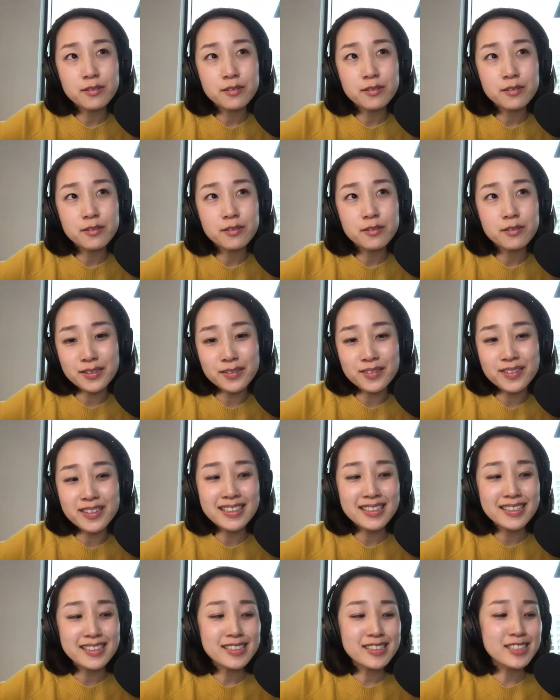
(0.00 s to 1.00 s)
to
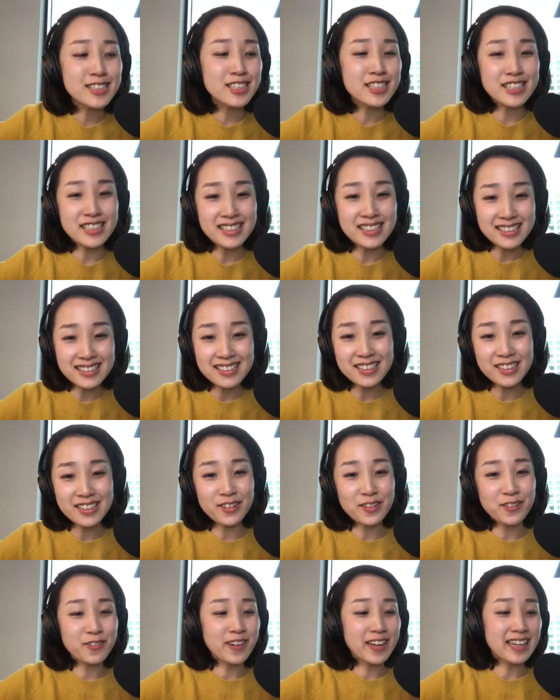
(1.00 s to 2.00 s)
cheat your
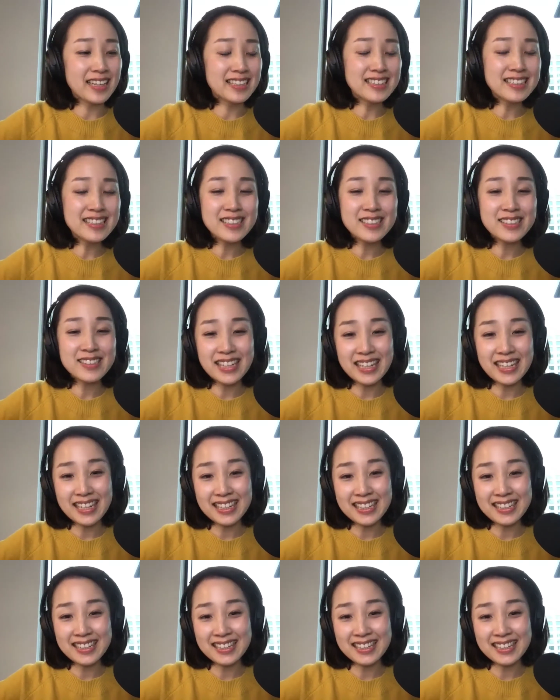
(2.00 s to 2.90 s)
way into getting a good